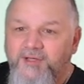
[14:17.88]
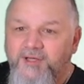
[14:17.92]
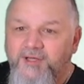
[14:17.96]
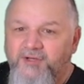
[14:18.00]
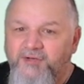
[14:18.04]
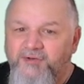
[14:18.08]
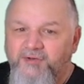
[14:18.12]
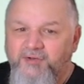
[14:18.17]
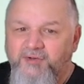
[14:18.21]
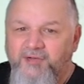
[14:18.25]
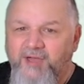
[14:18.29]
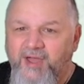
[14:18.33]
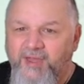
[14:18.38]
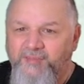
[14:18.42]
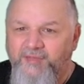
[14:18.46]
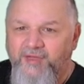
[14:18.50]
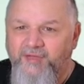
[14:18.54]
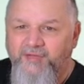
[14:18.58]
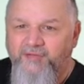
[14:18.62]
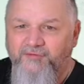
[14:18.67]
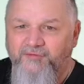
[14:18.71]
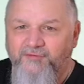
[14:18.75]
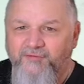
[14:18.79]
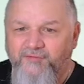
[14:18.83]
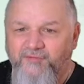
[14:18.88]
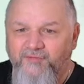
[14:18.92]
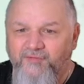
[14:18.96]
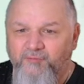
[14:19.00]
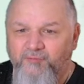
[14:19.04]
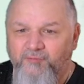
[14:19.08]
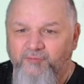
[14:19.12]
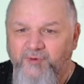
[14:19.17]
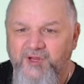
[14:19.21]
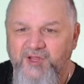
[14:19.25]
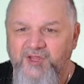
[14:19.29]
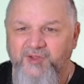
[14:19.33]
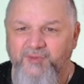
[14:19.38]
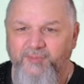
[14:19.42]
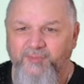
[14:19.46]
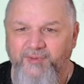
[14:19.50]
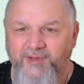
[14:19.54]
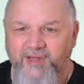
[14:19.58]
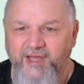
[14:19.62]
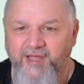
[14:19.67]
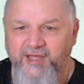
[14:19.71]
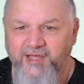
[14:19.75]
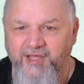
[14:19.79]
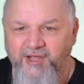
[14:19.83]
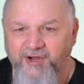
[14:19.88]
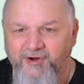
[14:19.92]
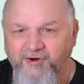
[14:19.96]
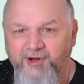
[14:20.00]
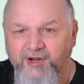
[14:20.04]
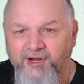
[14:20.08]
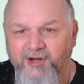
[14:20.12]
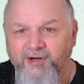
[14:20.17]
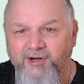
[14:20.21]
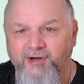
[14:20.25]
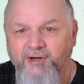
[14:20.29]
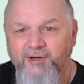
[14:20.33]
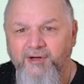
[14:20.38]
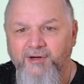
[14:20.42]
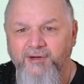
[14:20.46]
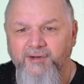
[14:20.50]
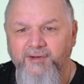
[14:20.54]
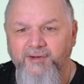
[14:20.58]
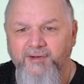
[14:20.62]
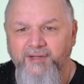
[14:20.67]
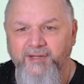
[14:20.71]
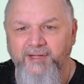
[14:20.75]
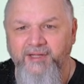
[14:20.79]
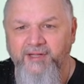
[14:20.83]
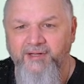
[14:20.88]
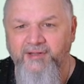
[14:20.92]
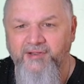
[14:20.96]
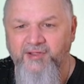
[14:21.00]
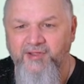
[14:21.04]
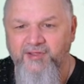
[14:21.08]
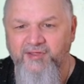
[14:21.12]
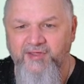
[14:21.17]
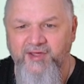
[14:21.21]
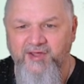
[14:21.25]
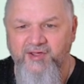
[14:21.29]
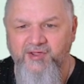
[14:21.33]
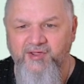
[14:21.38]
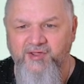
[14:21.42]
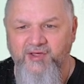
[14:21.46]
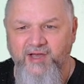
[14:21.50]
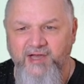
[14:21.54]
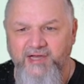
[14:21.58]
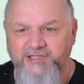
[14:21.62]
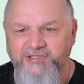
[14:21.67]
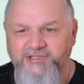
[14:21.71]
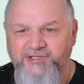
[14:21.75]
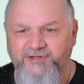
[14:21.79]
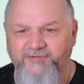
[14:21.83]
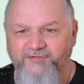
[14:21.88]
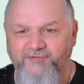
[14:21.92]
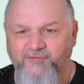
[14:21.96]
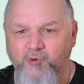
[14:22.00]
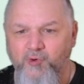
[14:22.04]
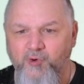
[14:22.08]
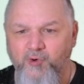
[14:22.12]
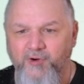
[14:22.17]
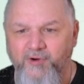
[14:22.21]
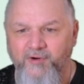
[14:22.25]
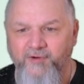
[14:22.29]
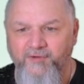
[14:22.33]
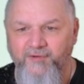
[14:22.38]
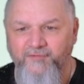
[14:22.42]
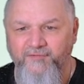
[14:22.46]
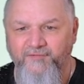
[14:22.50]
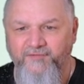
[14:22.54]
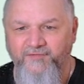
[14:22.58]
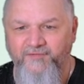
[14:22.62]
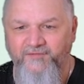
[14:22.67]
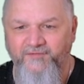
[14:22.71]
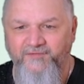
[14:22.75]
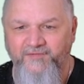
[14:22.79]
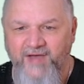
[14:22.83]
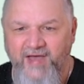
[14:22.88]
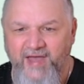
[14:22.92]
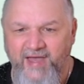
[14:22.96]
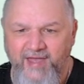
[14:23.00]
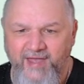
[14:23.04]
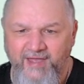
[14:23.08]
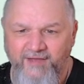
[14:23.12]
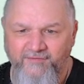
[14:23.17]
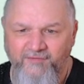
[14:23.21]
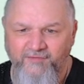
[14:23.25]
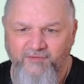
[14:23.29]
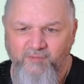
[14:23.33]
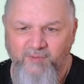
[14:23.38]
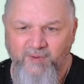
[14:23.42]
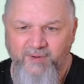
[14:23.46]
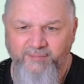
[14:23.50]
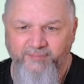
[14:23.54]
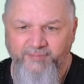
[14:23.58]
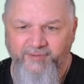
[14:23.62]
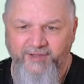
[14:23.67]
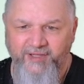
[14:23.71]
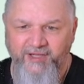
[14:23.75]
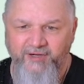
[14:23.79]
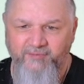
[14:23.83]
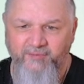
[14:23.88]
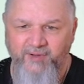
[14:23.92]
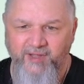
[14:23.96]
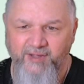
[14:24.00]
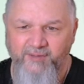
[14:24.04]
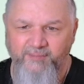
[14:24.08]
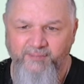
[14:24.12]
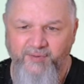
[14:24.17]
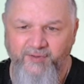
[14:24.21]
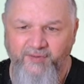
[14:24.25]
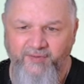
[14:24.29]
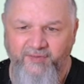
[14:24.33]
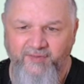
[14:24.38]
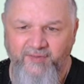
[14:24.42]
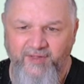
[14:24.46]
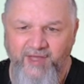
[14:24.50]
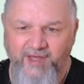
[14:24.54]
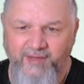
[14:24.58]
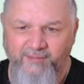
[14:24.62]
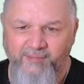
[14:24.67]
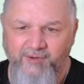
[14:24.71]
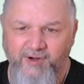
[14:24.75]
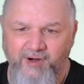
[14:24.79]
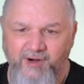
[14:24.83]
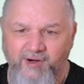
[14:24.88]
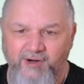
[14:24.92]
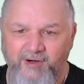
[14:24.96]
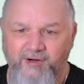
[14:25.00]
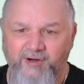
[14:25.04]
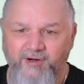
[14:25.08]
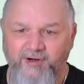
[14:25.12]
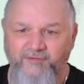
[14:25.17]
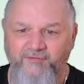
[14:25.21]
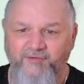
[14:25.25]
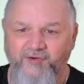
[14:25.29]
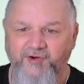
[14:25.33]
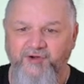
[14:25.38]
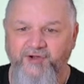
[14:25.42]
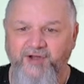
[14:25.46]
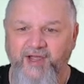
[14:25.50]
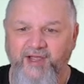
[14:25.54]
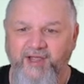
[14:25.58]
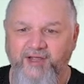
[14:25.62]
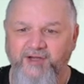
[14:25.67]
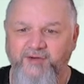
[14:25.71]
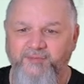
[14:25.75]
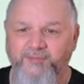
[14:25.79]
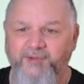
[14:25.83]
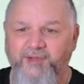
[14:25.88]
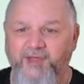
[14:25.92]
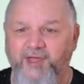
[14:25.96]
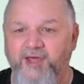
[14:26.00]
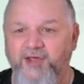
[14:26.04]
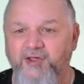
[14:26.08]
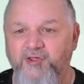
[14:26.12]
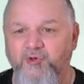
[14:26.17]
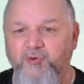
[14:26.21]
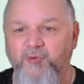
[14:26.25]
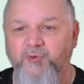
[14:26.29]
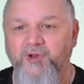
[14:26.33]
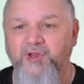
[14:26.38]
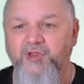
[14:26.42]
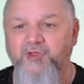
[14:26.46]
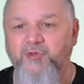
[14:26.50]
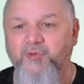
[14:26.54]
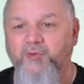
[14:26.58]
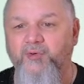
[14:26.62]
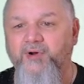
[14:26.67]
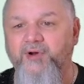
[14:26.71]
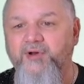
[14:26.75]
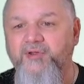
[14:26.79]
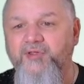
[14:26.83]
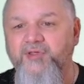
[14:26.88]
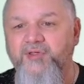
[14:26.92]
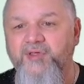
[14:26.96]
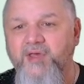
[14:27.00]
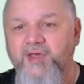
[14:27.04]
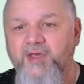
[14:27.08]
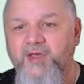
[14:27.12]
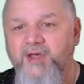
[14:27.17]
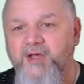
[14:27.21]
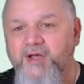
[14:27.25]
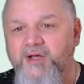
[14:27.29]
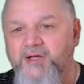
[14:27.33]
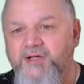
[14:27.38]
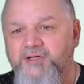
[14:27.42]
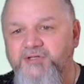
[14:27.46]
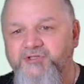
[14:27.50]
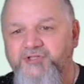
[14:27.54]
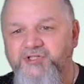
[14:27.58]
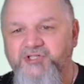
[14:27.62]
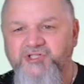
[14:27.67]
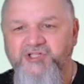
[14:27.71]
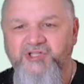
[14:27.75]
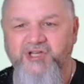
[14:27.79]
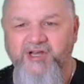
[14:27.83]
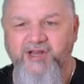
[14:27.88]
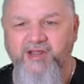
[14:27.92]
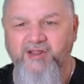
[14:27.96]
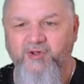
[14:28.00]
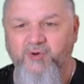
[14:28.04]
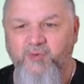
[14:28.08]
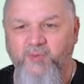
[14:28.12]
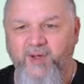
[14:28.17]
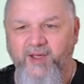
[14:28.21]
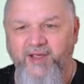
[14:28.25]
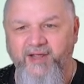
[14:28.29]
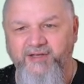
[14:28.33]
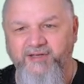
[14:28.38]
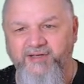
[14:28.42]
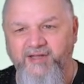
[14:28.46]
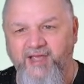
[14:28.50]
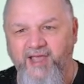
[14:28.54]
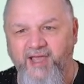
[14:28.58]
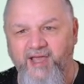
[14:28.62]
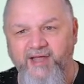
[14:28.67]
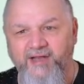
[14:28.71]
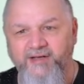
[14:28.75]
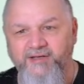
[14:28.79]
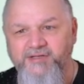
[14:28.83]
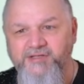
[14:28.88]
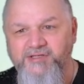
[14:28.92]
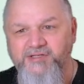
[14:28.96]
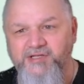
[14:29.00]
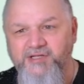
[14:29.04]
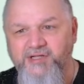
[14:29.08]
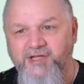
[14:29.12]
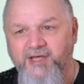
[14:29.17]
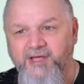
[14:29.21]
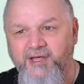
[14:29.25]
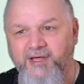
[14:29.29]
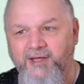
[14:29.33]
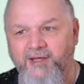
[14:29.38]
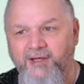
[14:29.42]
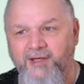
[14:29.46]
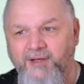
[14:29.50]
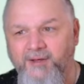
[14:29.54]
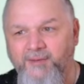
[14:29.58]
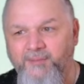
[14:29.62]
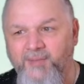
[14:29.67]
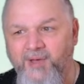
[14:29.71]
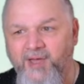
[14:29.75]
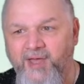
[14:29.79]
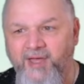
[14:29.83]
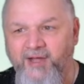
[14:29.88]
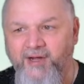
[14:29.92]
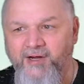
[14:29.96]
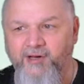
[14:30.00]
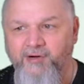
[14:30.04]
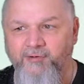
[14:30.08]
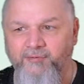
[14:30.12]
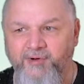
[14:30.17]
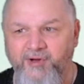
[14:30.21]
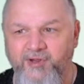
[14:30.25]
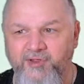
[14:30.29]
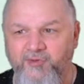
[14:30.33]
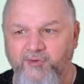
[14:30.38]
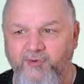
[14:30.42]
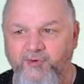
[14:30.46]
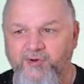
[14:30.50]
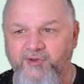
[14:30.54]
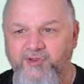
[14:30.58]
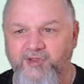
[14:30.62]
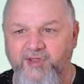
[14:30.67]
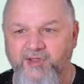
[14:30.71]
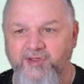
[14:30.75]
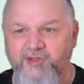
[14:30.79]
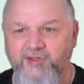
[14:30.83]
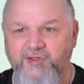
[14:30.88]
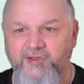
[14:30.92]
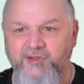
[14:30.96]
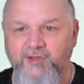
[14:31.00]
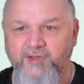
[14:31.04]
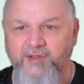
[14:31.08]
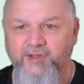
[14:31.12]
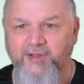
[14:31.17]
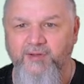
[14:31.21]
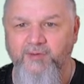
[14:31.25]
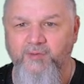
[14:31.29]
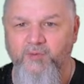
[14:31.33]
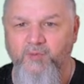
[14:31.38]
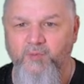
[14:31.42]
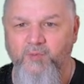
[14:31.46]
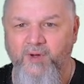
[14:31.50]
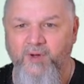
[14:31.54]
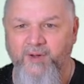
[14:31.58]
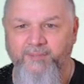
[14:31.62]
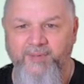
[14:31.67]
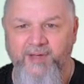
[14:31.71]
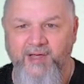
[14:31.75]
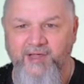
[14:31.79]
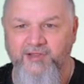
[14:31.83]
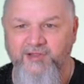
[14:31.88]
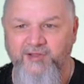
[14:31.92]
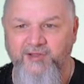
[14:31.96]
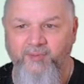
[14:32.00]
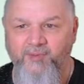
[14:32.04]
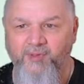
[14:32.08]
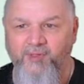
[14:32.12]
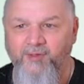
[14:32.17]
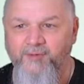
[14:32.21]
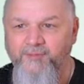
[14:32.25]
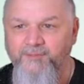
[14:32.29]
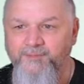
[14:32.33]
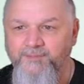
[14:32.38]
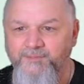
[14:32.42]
2 copies of Resupply Carrier. It's a 6 cost 4/5. When played, we can put the top card of our deck into play as a resource. Just another way to get ahead on resources when possible.